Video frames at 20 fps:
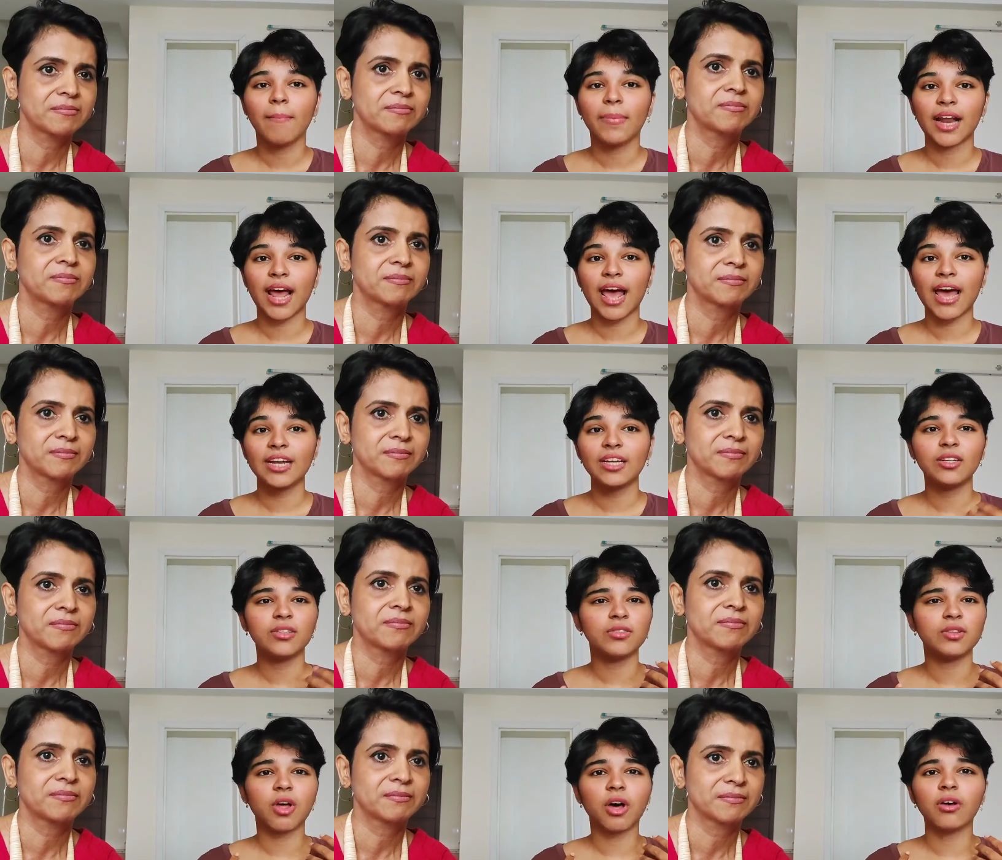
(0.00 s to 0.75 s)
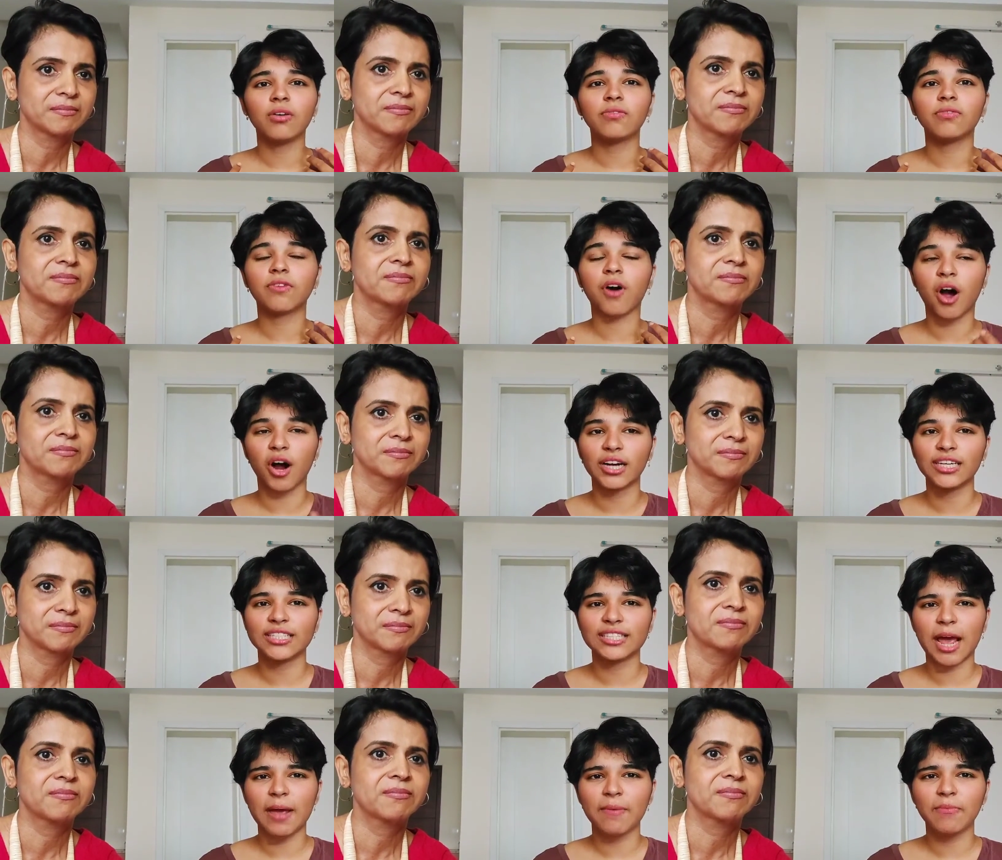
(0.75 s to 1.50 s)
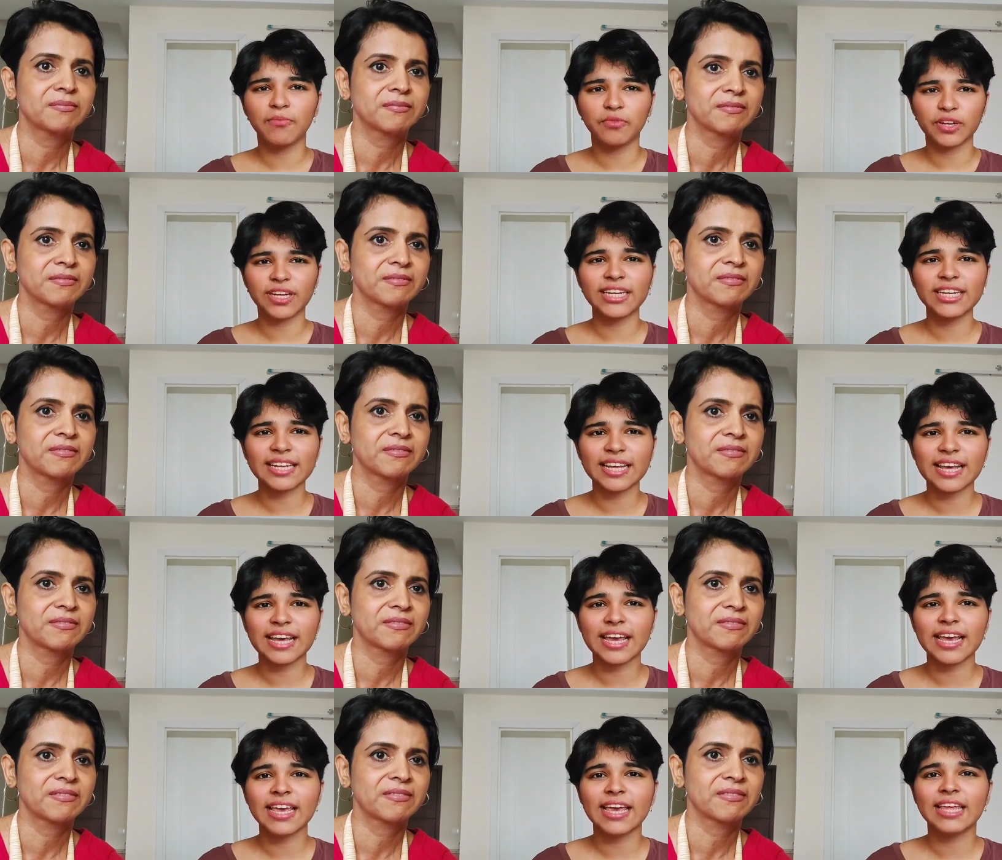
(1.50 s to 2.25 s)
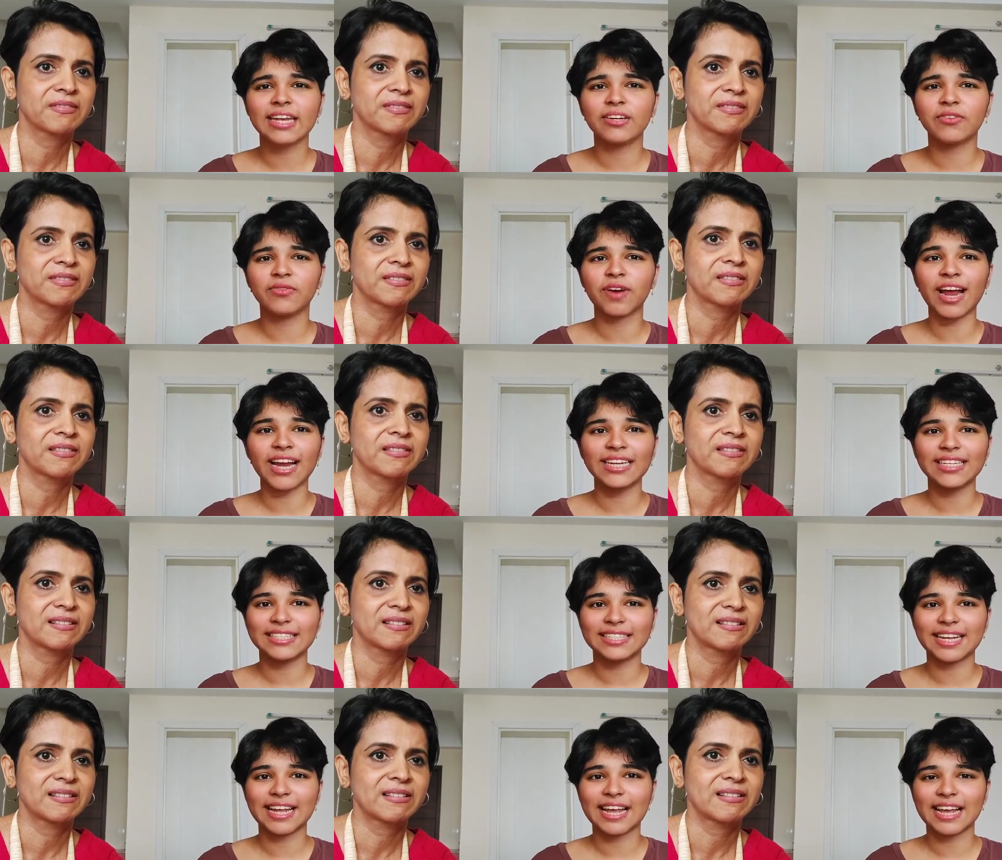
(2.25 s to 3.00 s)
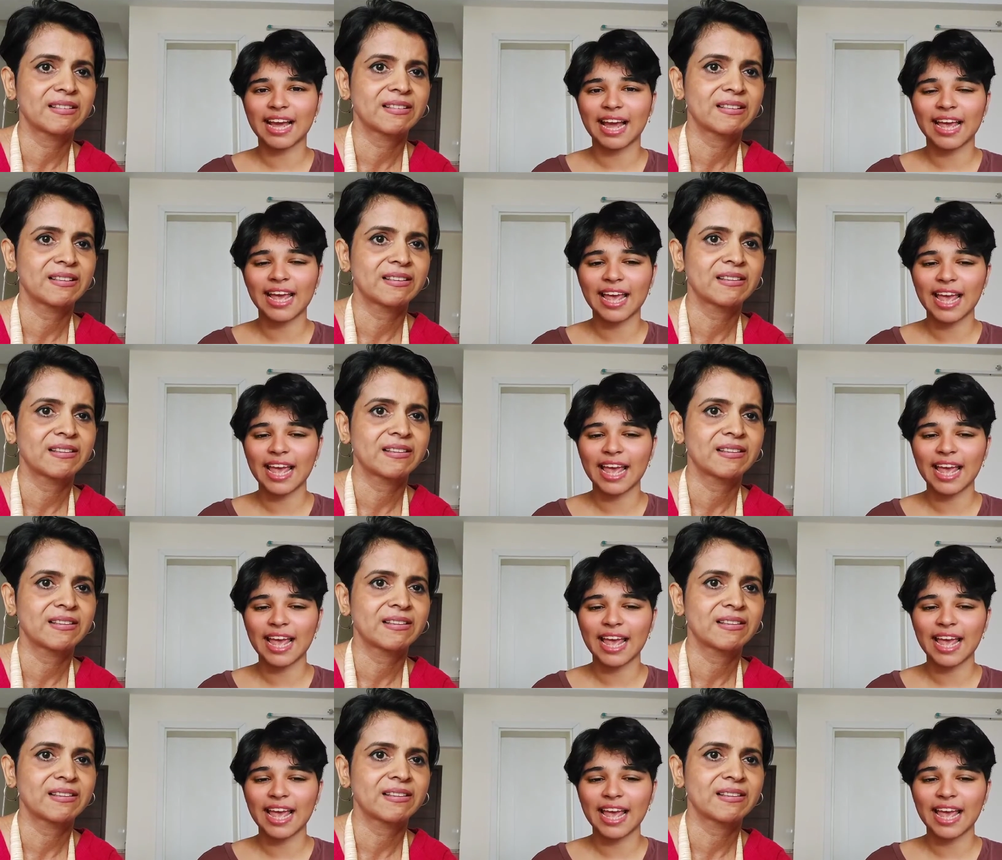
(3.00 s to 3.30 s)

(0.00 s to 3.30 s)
Speaker 1: but i had a lot of hard time reading and writing I,